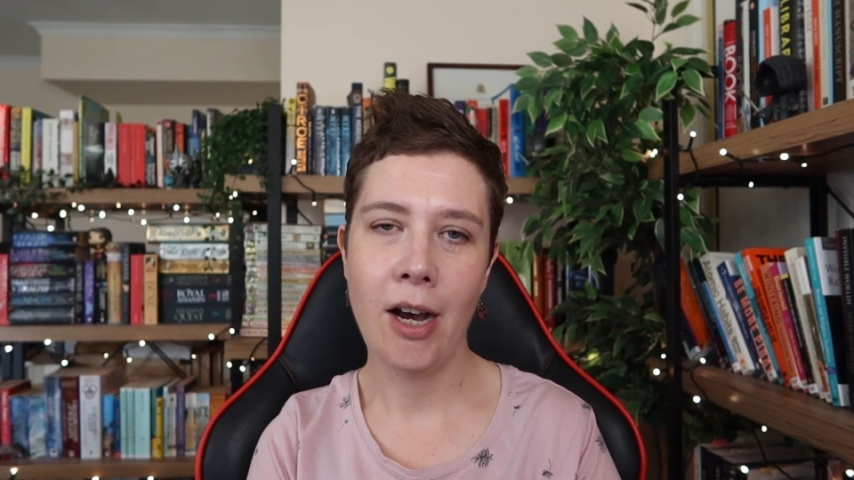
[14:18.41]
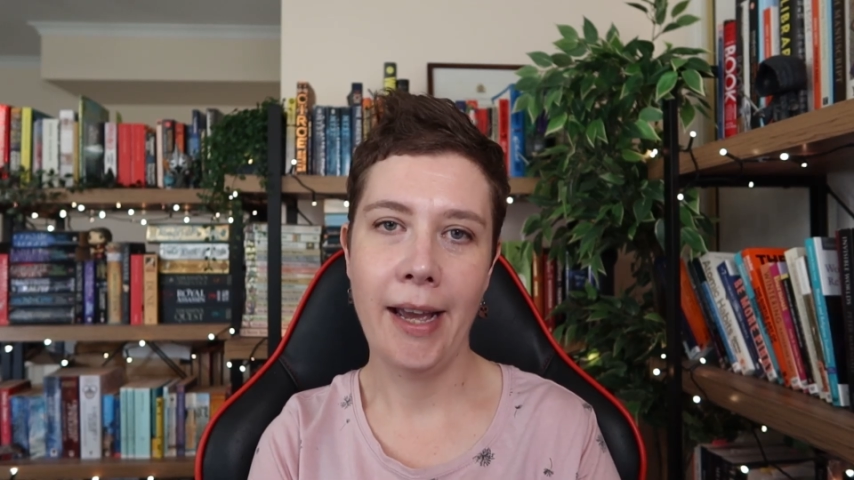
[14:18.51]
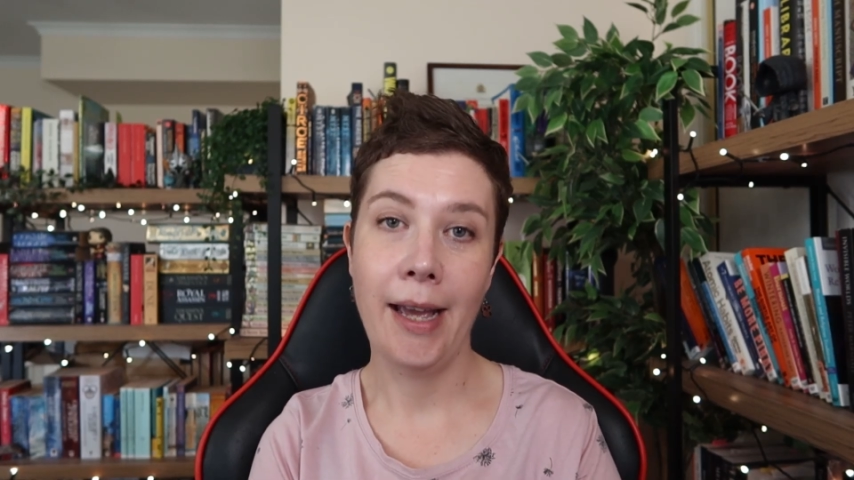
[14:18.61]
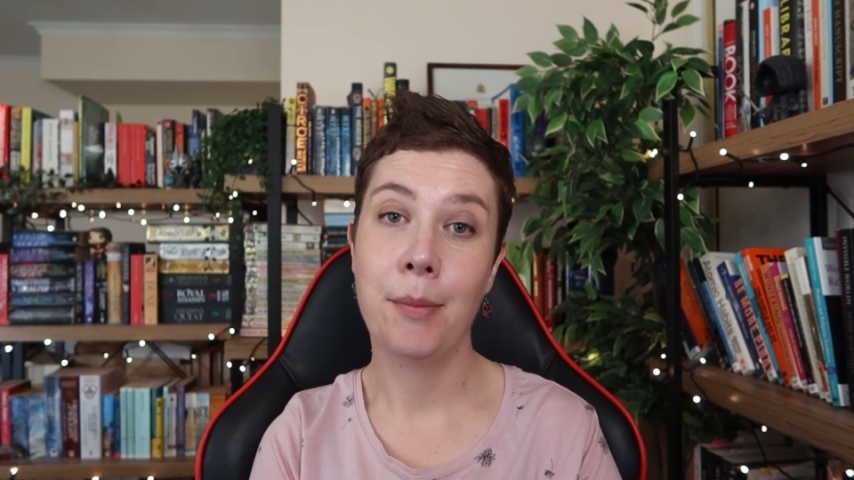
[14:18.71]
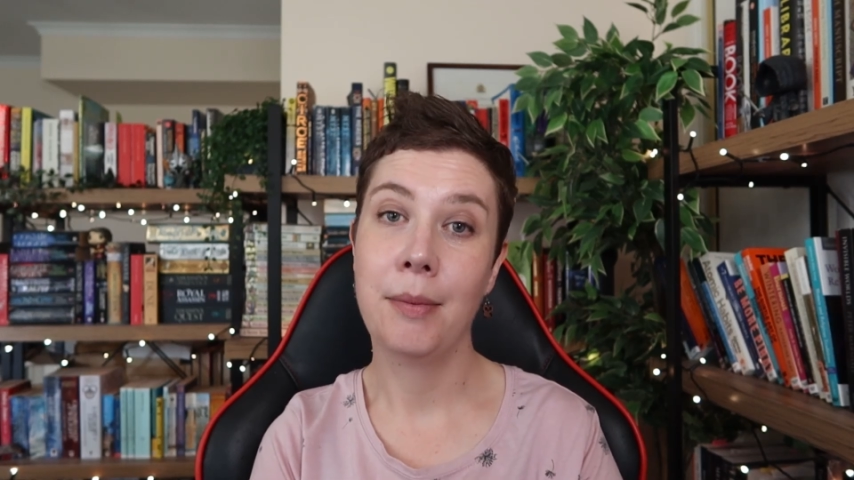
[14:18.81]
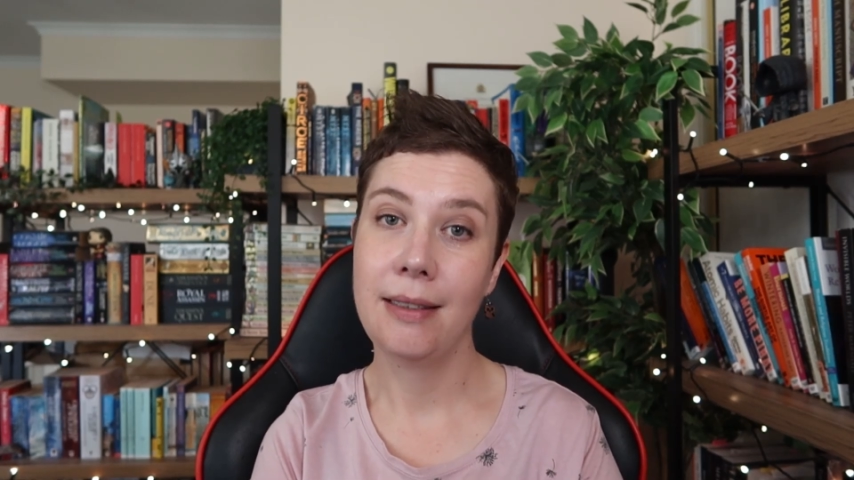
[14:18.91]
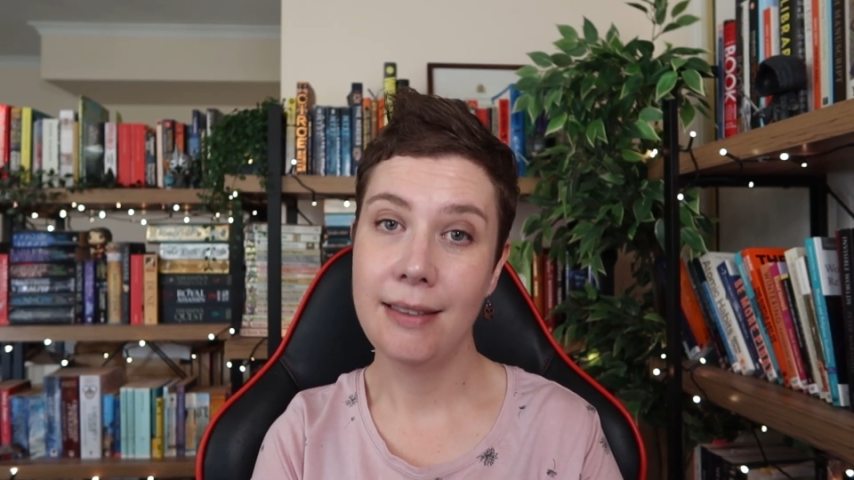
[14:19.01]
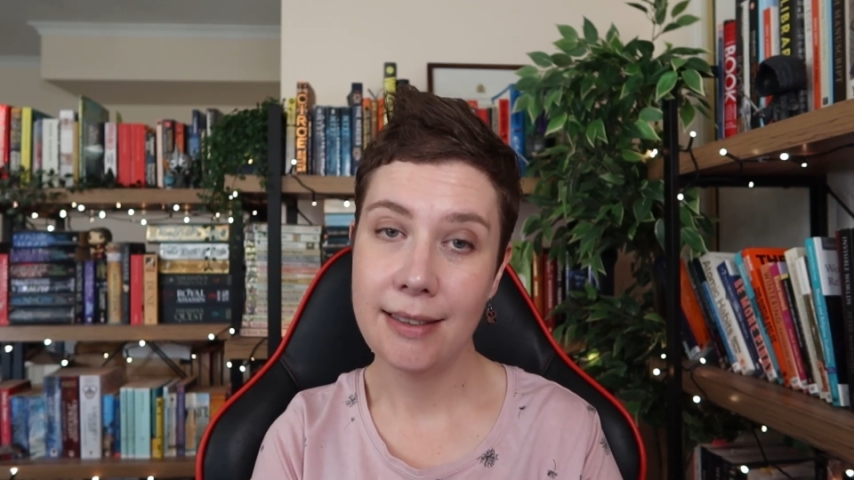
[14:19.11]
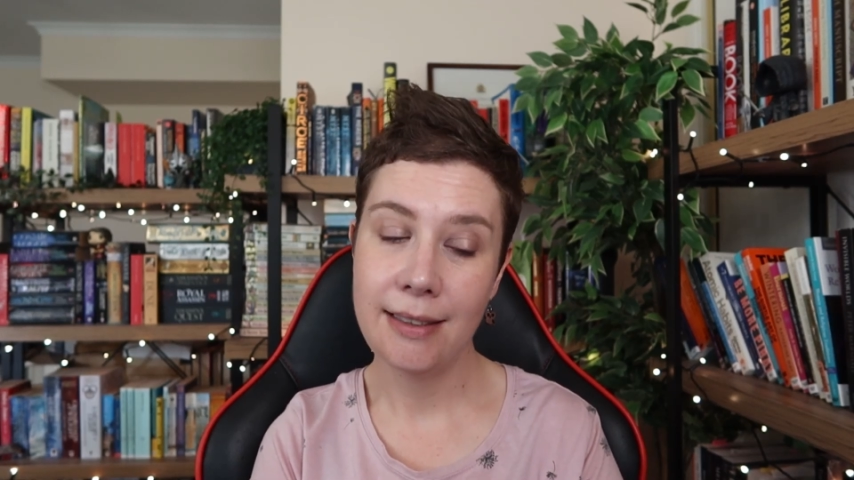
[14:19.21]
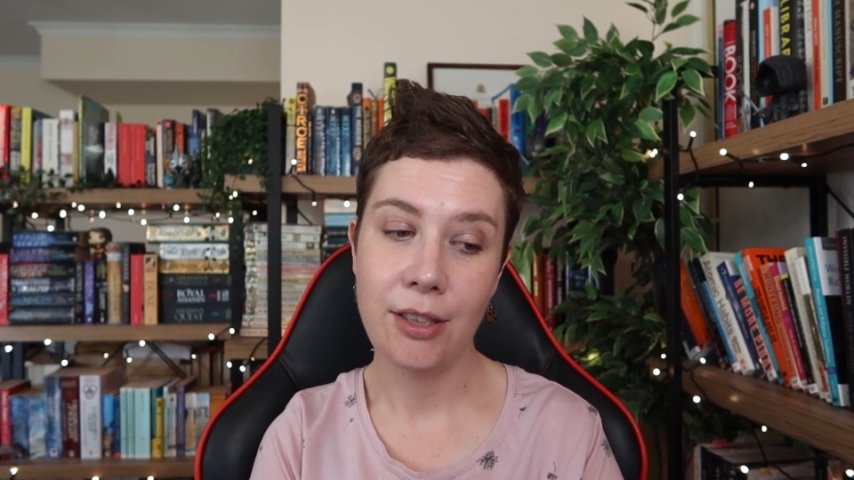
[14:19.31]
I am
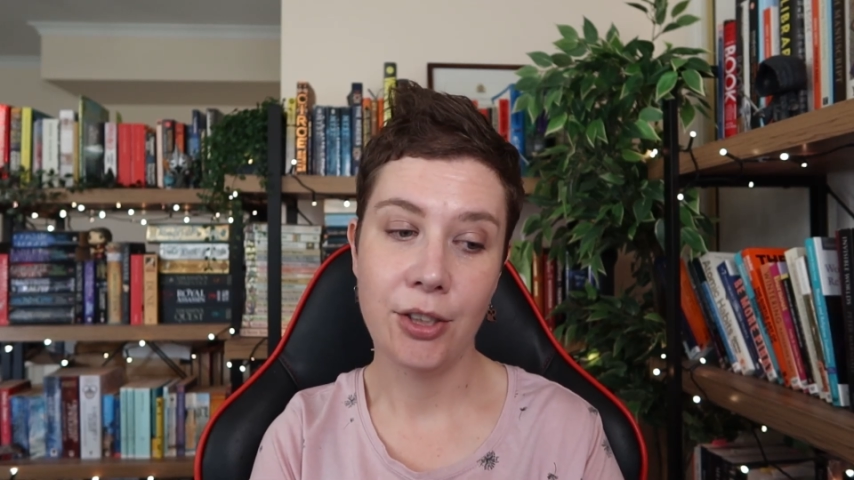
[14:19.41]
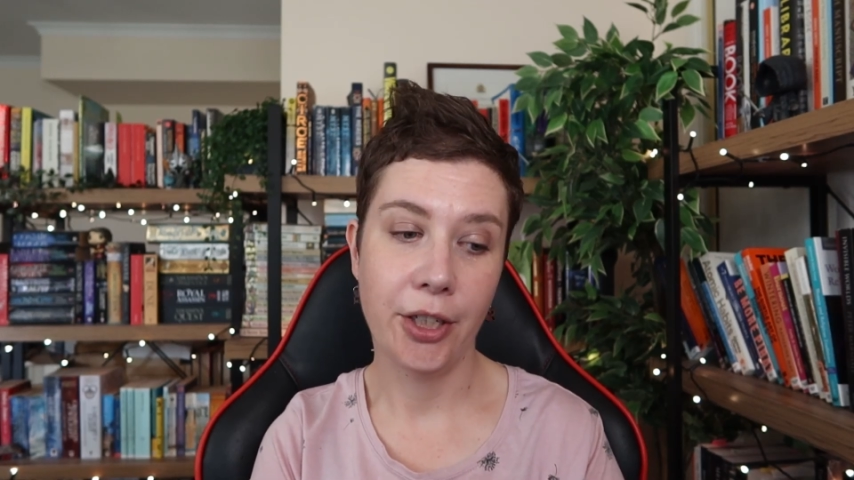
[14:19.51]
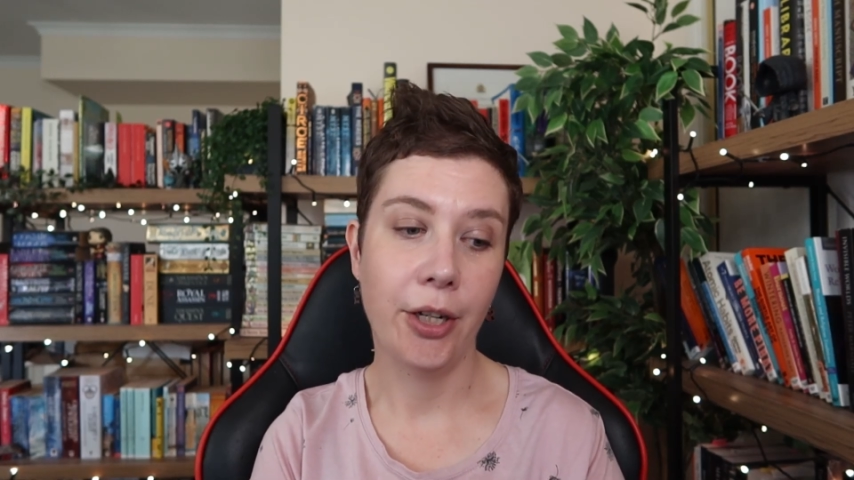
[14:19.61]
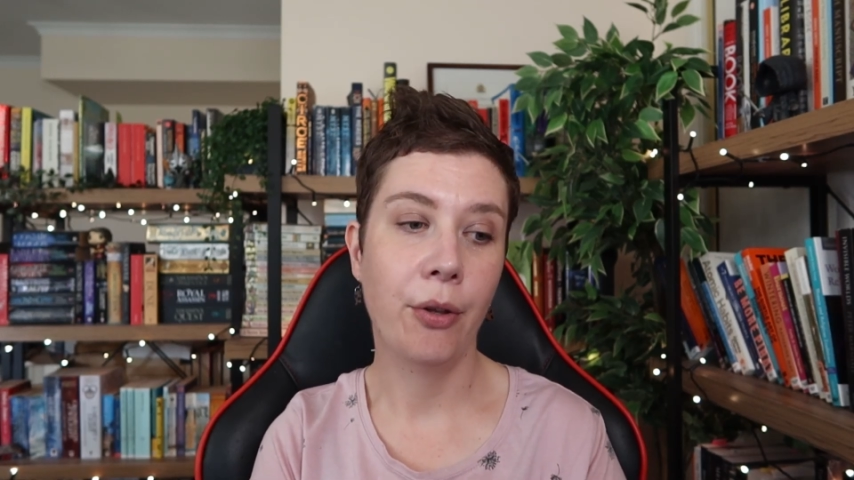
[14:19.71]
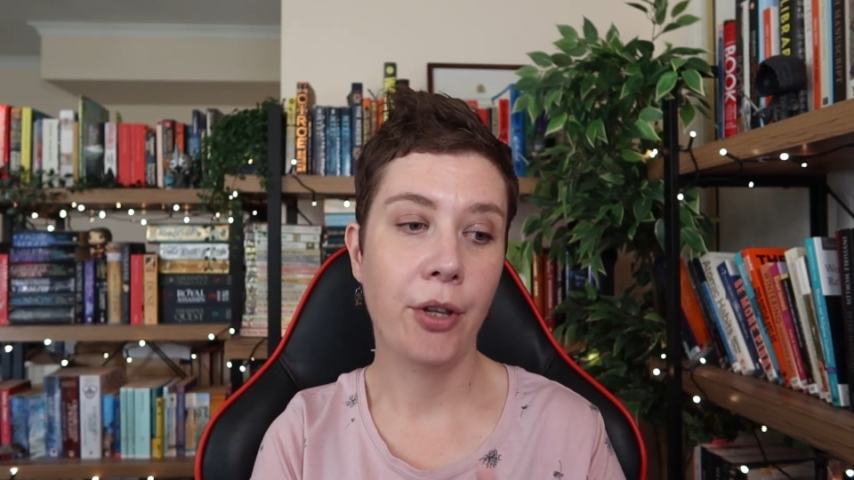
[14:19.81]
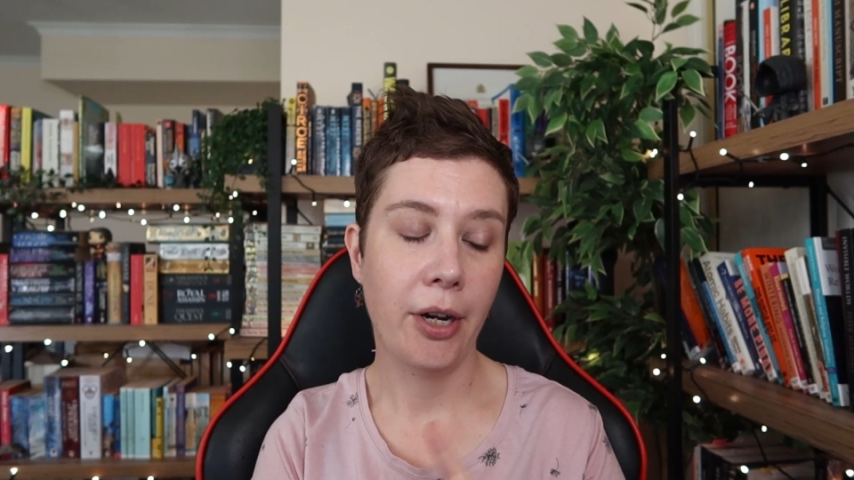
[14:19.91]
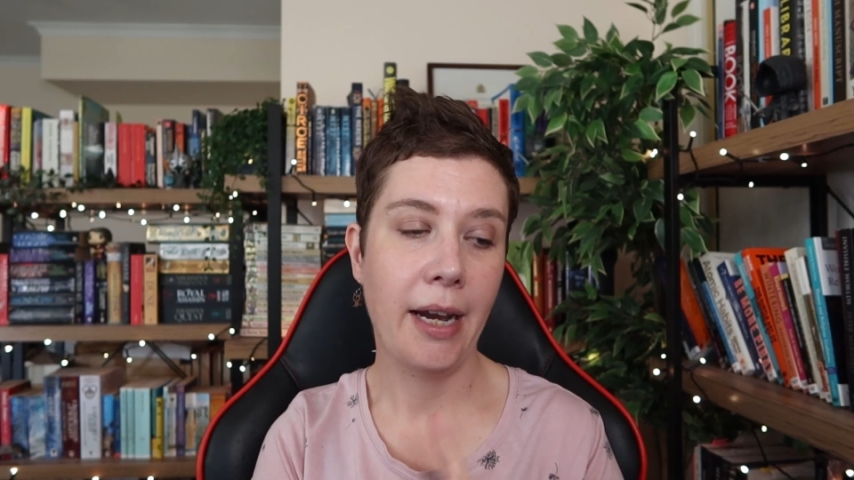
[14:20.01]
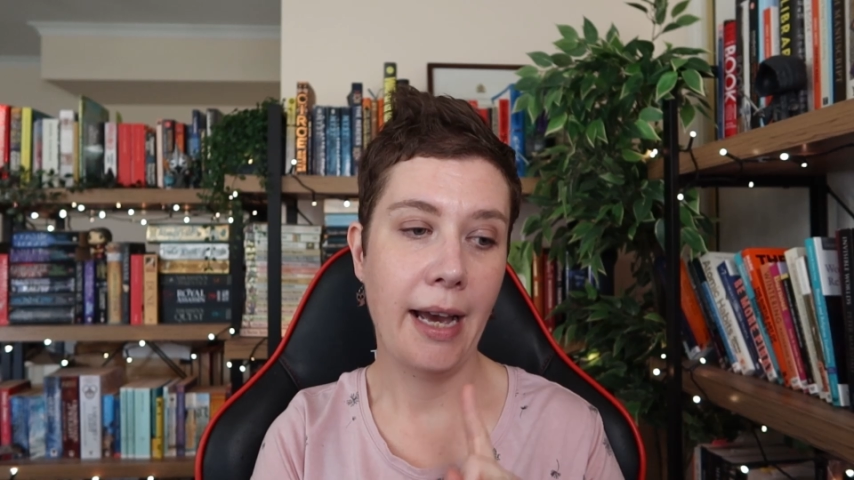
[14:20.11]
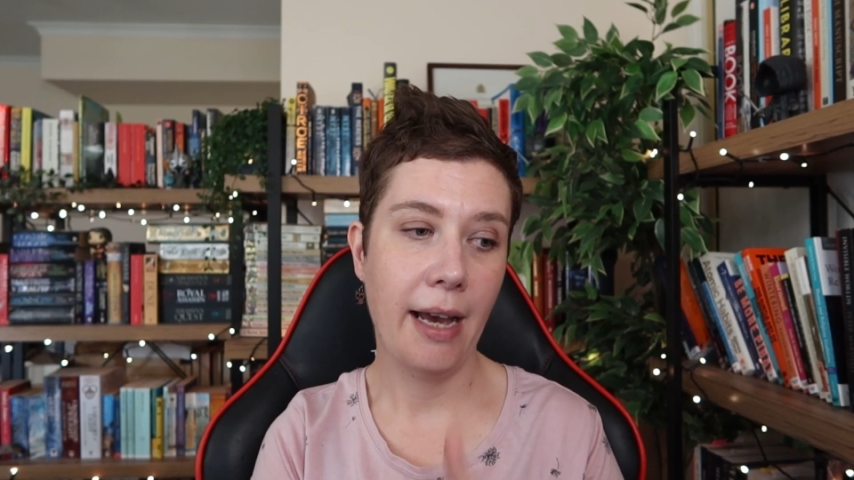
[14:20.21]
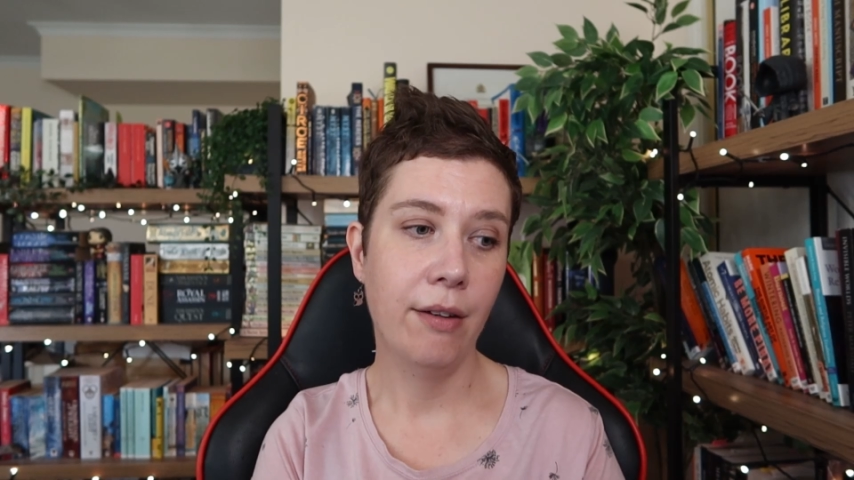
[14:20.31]
listening to, although
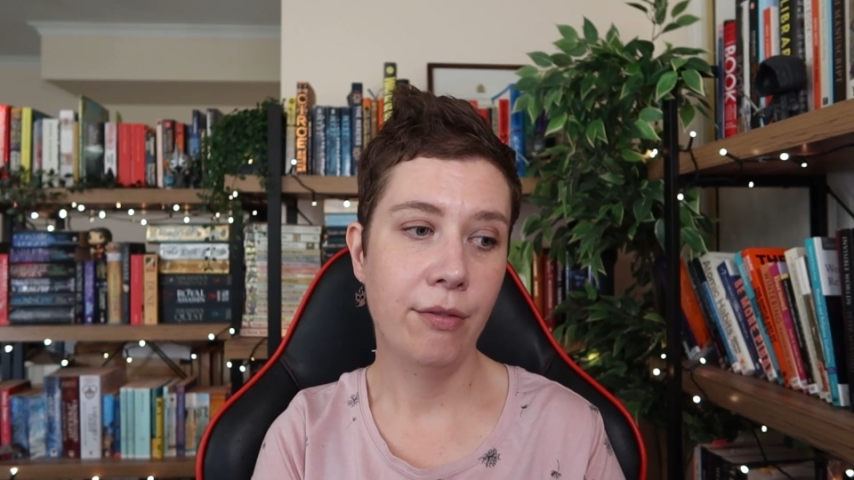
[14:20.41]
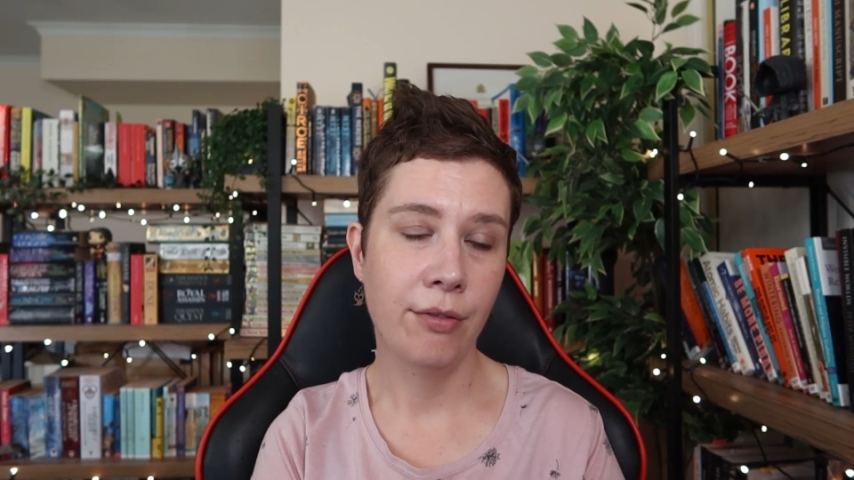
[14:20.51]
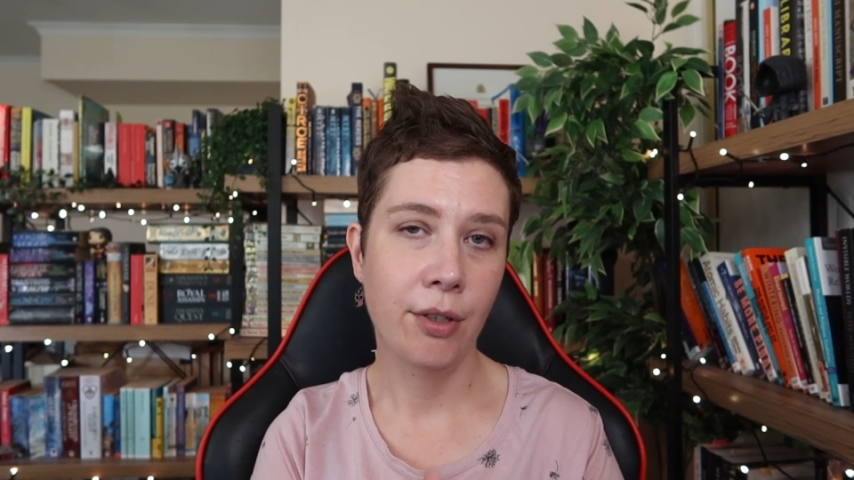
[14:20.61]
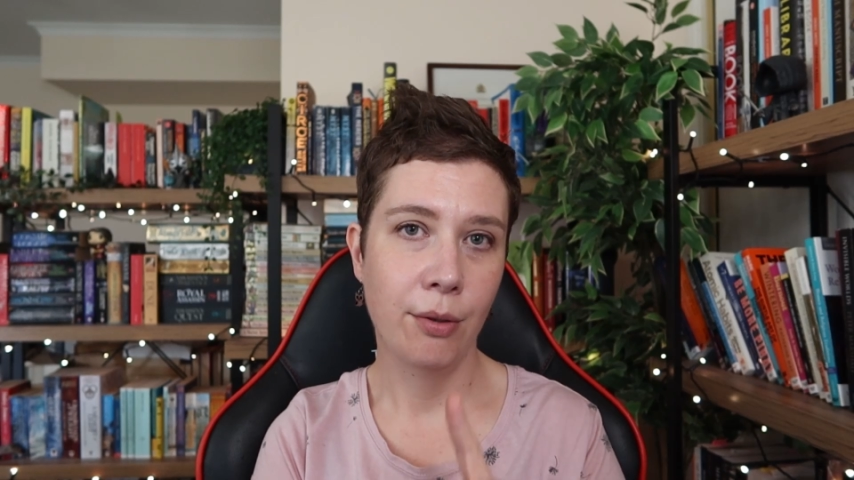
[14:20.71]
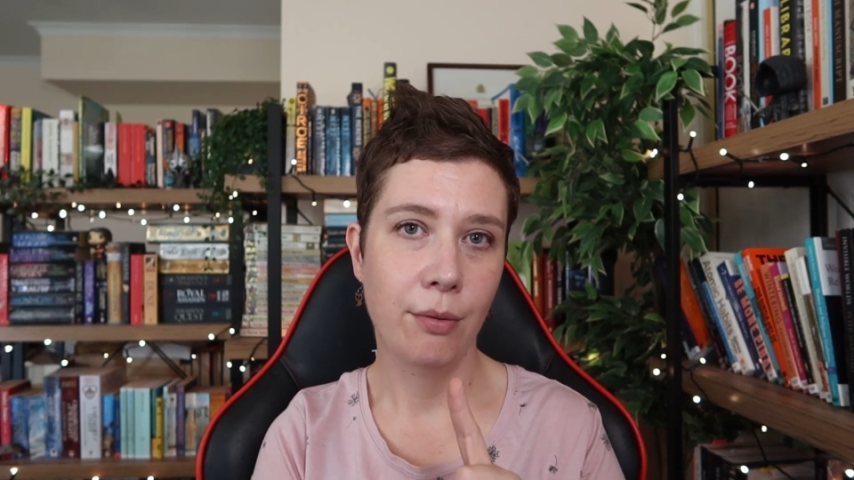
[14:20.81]
I have